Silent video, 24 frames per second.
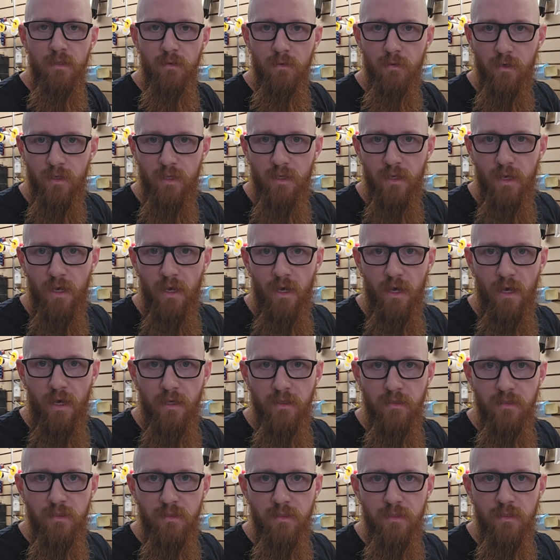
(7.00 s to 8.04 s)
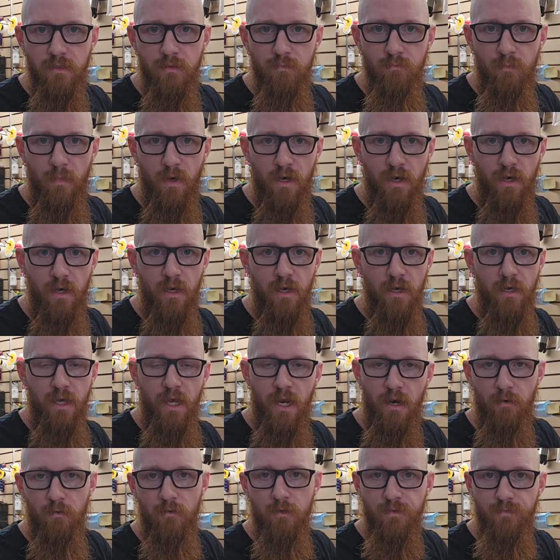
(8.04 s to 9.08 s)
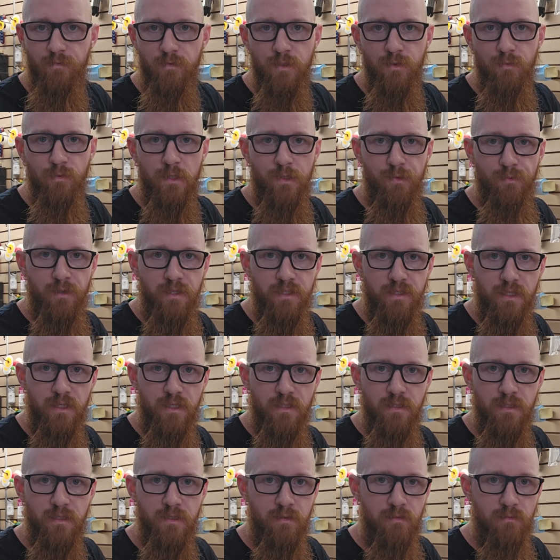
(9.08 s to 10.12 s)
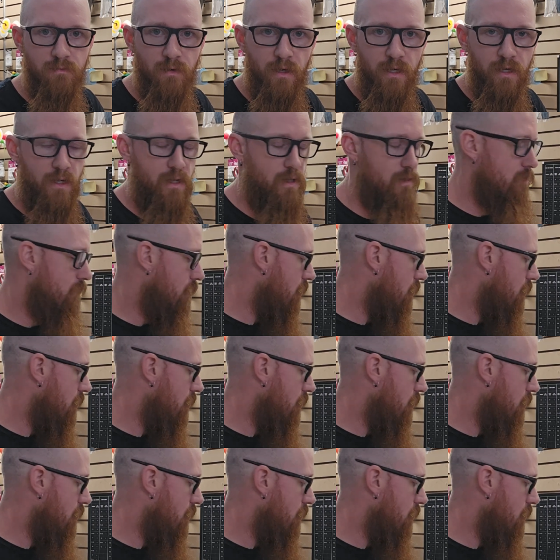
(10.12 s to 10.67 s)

looking at my arrows for 2026 right now.